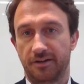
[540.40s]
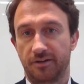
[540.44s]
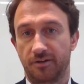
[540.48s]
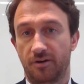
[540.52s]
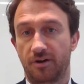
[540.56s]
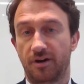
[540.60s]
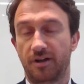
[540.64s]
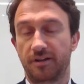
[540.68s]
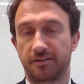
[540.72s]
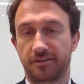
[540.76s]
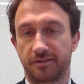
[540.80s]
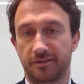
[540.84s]
and
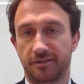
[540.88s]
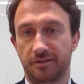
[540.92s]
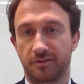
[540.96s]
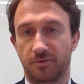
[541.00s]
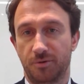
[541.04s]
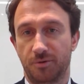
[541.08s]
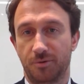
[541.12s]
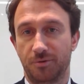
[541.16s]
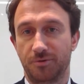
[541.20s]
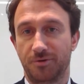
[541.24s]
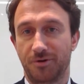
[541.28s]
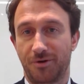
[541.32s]
not
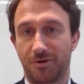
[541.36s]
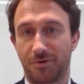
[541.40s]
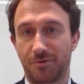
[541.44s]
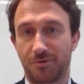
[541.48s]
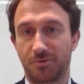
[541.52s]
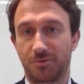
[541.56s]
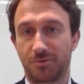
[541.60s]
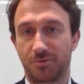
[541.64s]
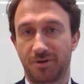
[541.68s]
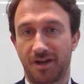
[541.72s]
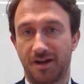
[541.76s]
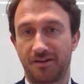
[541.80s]

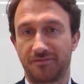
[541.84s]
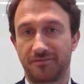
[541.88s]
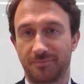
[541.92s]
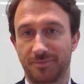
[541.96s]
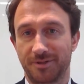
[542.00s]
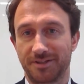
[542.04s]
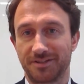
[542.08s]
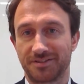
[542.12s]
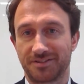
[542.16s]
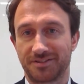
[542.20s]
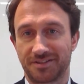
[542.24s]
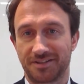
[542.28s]
all
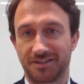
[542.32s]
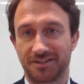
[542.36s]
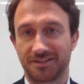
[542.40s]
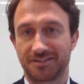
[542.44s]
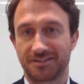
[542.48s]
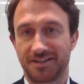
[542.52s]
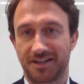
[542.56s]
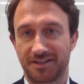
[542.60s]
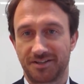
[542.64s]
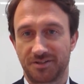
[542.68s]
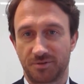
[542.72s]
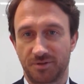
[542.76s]
governments are going to
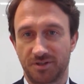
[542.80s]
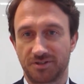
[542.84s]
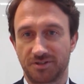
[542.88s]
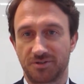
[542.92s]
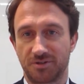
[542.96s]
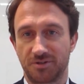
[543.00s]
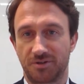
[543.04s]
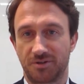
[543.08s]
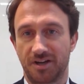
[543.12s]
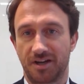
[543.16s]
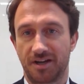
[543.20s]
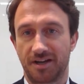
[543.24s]
take to it
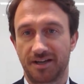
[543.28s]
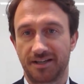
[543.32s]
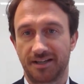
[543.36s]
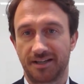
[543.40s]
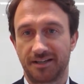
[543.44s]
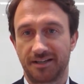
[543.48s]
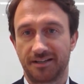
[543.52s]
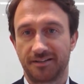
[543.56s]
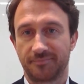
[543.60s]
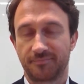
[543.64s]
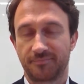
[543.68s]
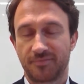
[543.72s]
too
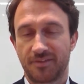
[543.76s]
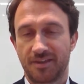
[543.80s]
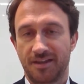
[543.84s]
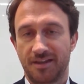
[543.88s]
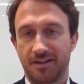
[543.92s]
kindly.